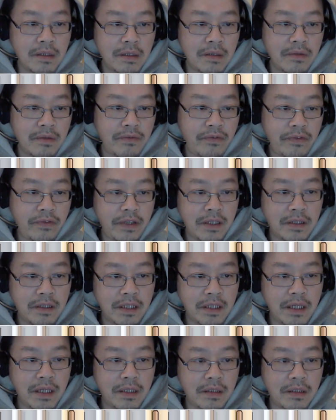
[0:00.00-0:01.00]
fill
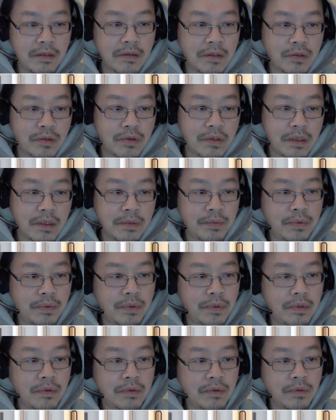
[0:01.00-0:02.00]
yellow, stroke
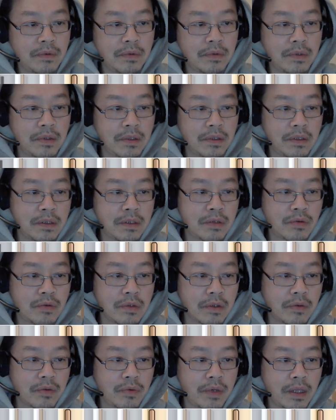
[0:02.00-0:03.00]
blue,
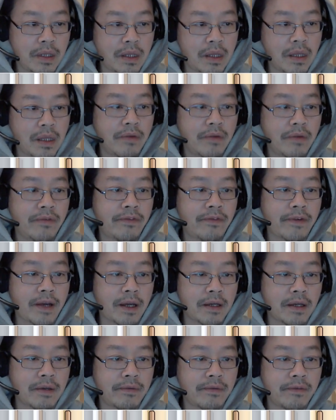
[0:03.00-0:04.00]
stroke width
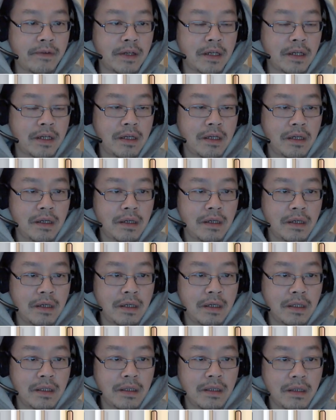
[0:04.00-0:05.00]
5.
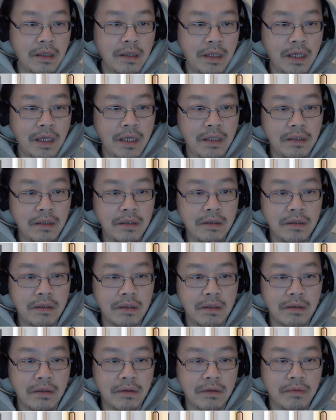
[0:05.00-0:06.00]
Then
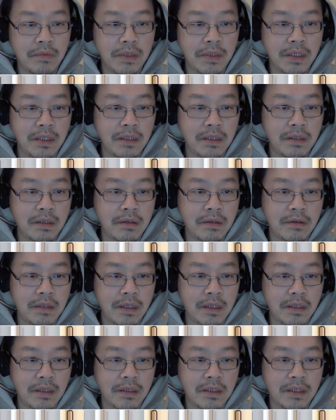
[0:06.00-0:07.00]
we
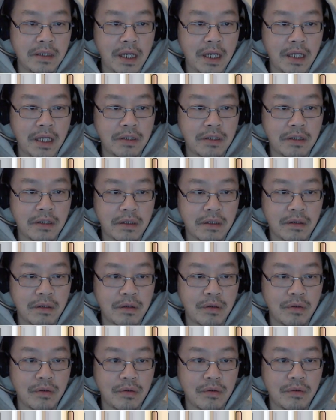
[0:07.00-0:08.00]
gonna attach it
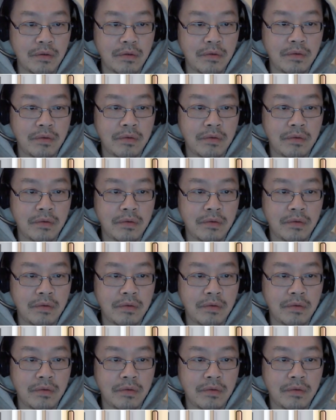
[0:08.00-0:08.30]
to